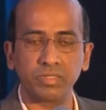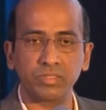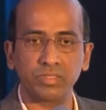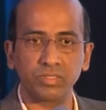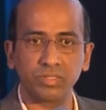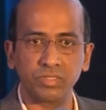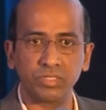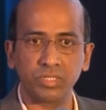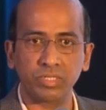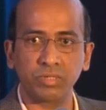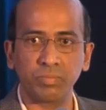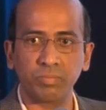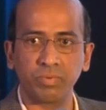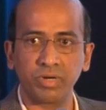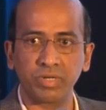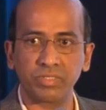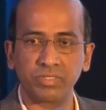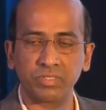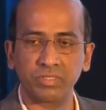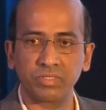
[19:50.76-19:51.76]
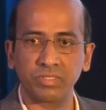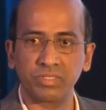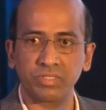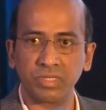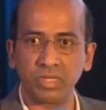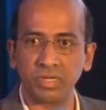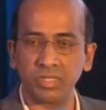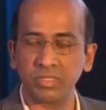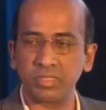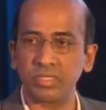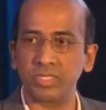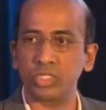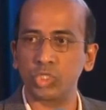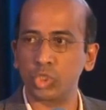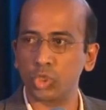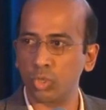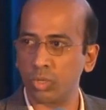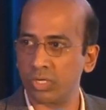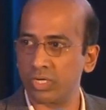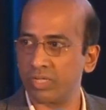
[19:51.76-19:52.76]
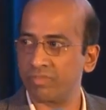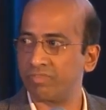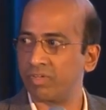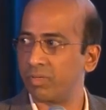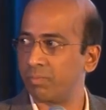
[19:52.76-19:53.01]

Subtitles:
surgical processes. Anything short of